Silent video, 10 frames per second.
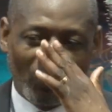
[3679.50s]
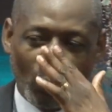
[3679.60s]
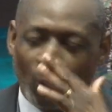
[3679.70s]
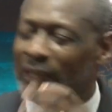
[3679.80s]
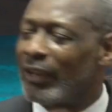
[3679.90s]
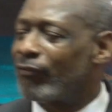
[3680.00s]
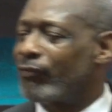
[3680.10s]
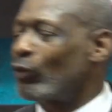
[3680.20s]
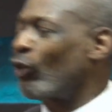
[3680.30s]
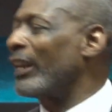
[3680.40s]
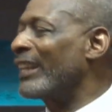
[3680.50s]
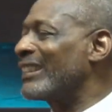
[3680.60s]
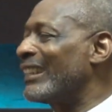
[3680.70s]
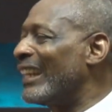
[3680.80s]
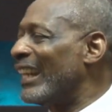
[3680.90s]
We have
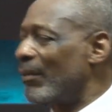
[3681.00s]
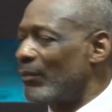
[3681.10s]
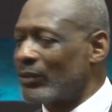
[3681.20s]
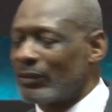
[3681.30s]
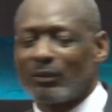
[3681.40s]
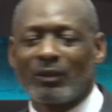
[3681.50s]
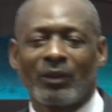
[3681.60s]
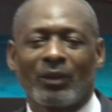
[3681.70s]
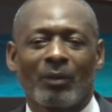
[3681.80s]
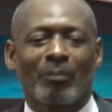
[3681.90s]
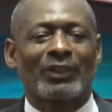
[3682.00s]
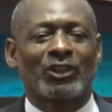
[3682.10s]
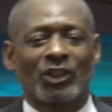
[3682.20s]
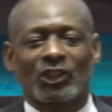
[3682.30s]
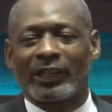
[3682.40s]
collected names
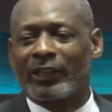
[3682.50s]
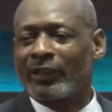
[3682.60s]
magician,